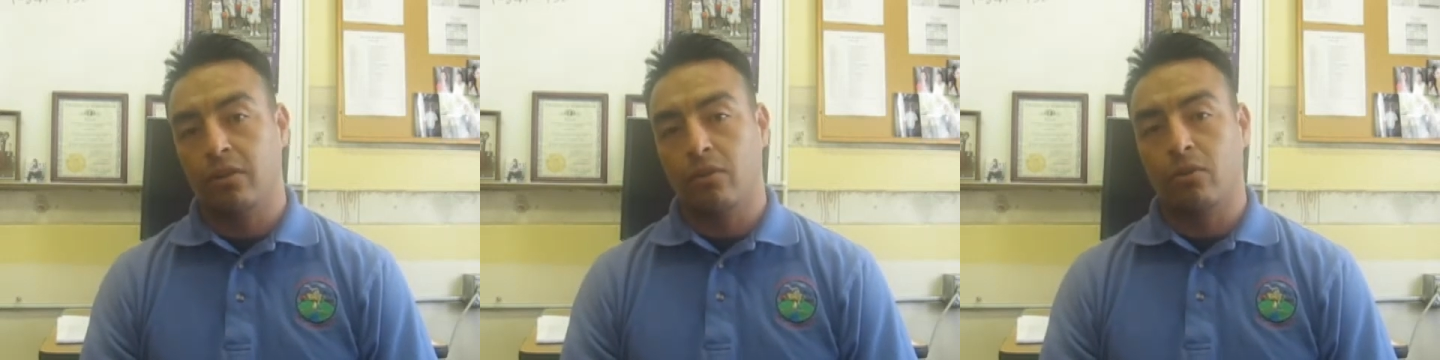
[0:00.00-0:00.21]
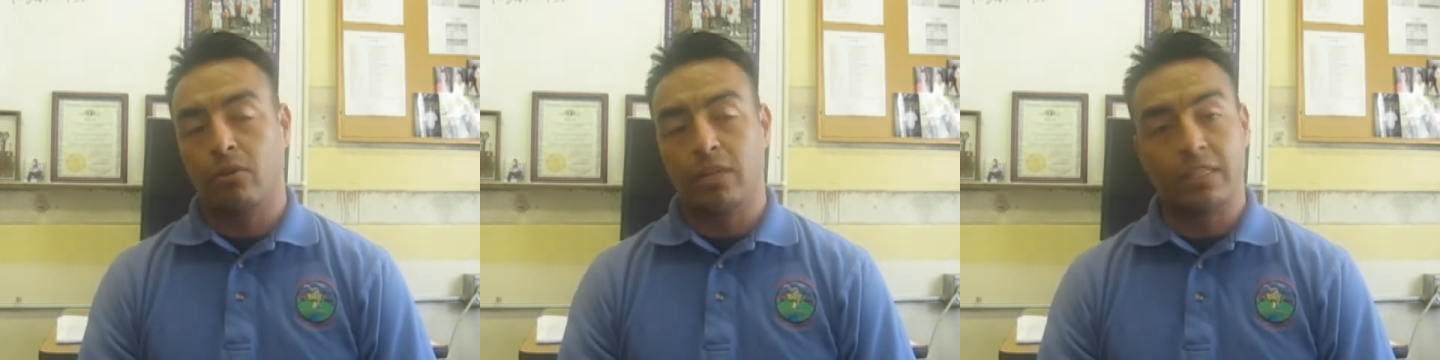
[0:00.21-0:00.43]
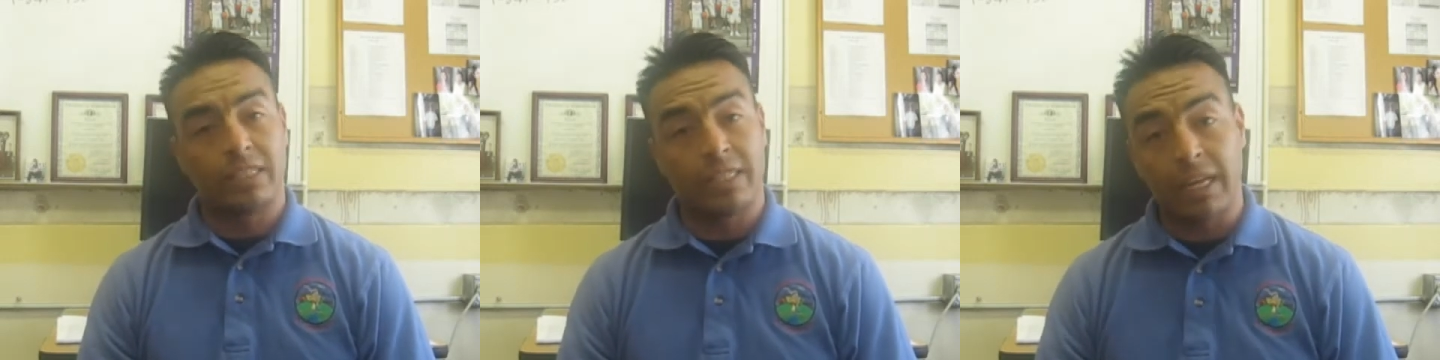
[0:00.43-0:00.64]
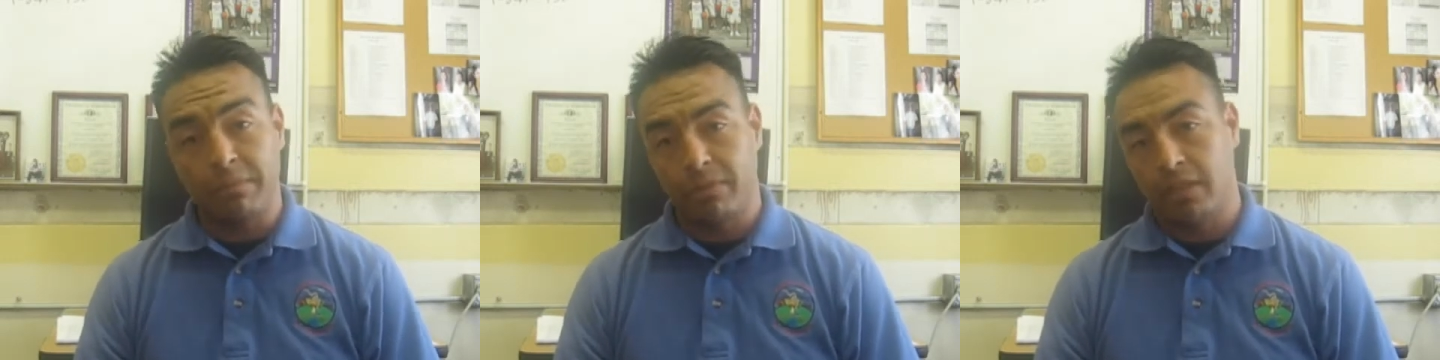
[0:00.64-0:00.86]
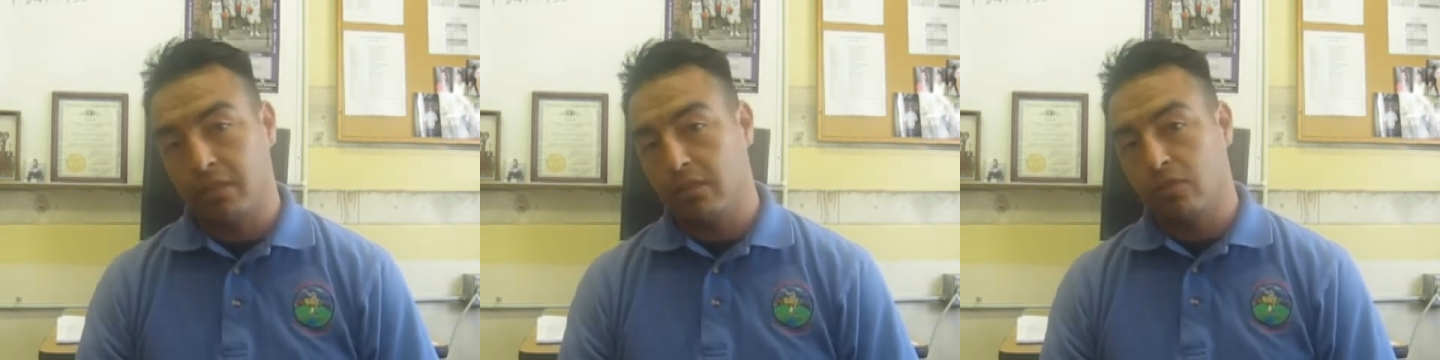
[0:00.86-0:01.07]
or
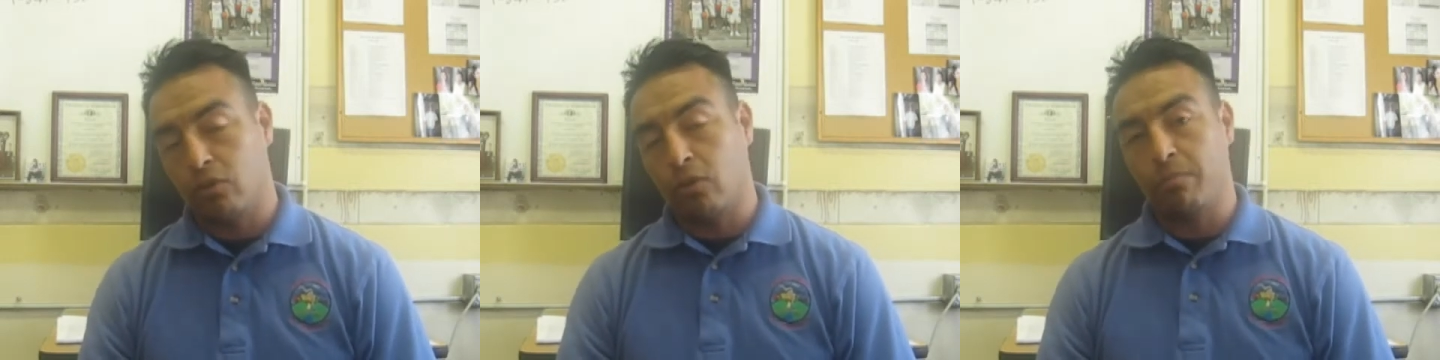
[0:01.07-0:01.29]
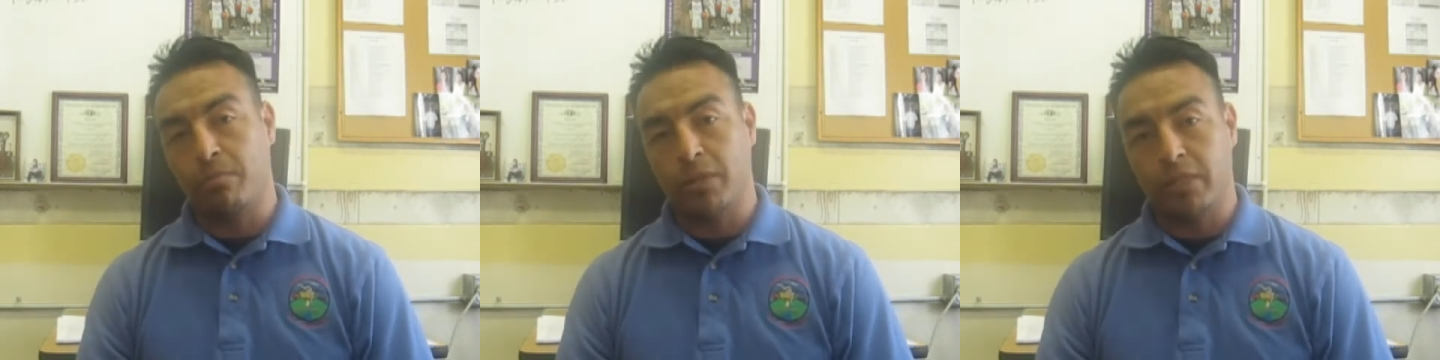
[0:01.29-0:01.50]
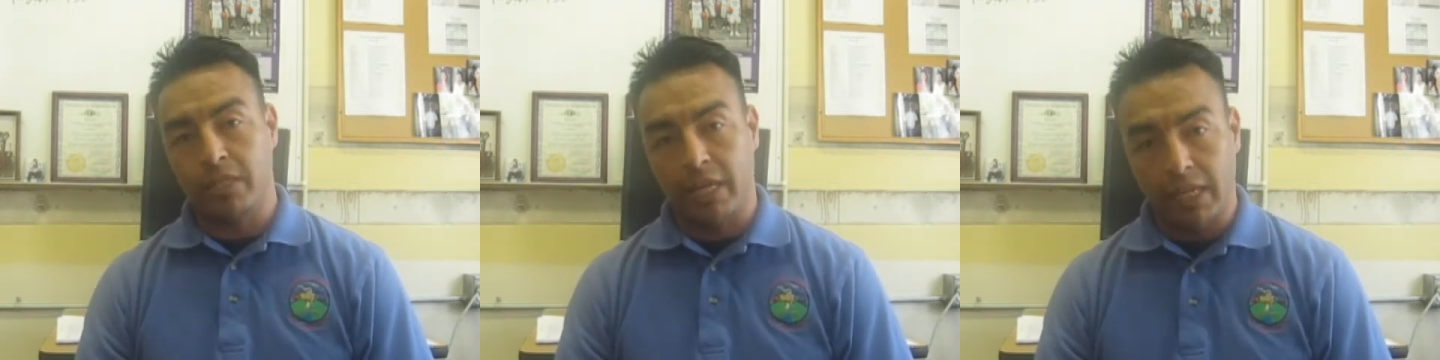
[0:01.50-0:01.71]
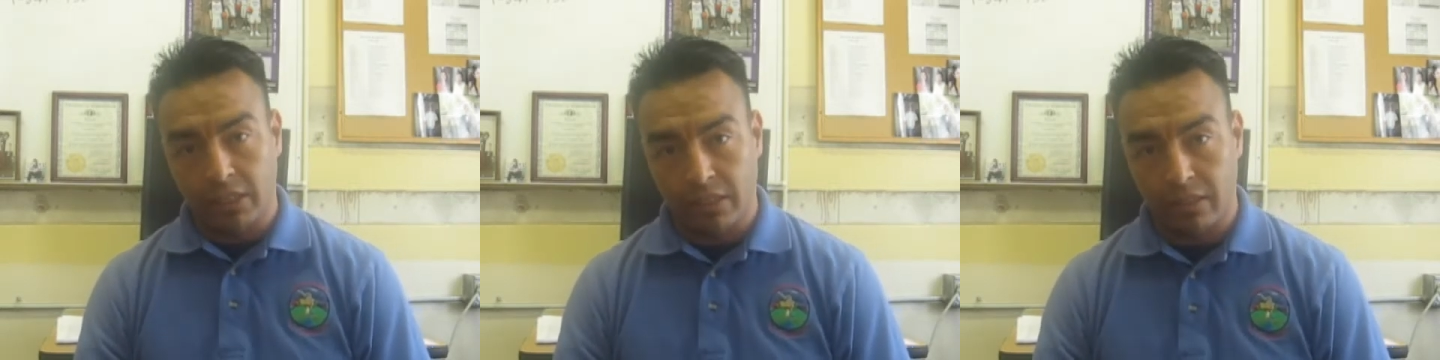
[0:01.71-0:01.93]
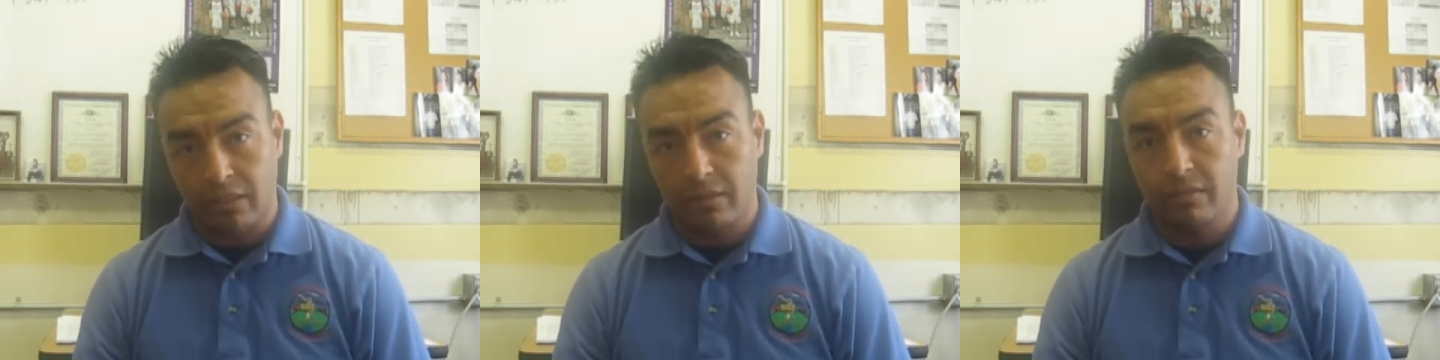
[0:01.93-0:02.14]
acceptance or
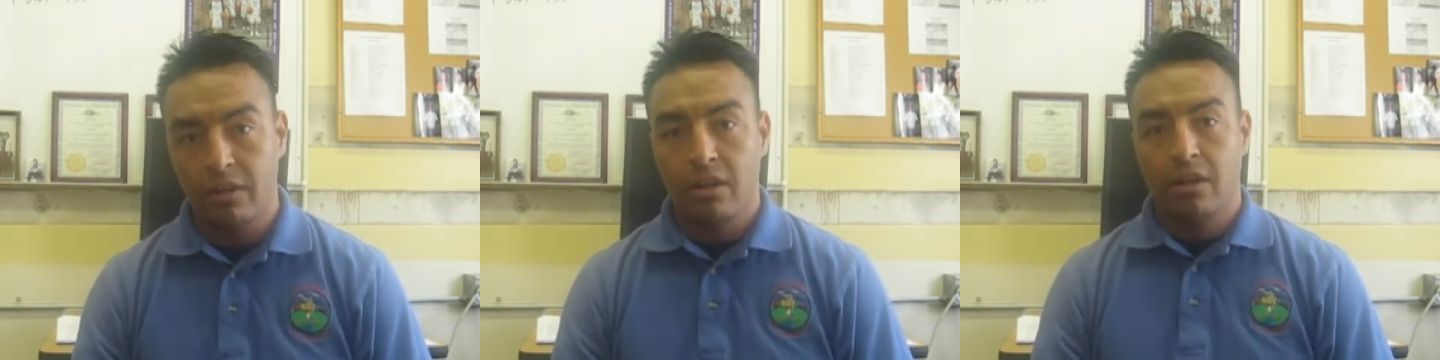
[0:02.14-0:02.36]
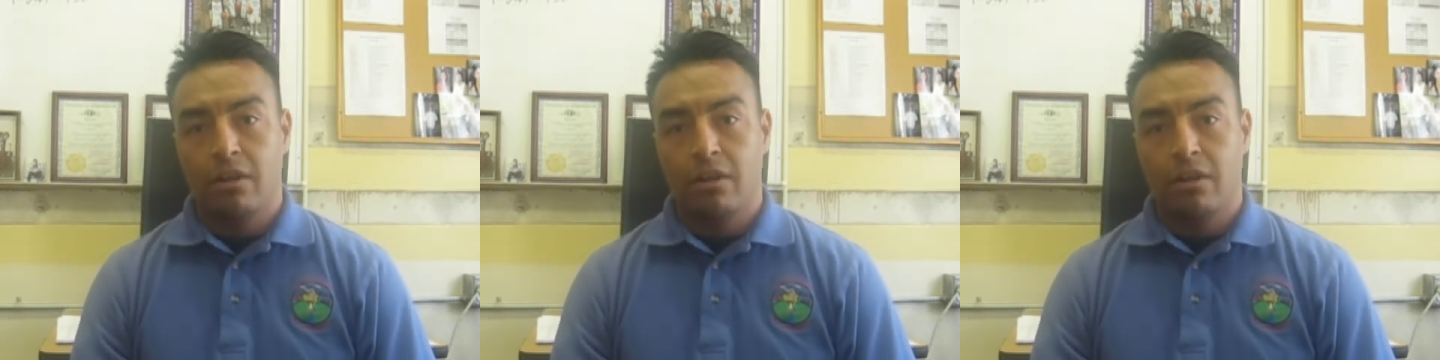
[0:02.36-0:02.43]
protection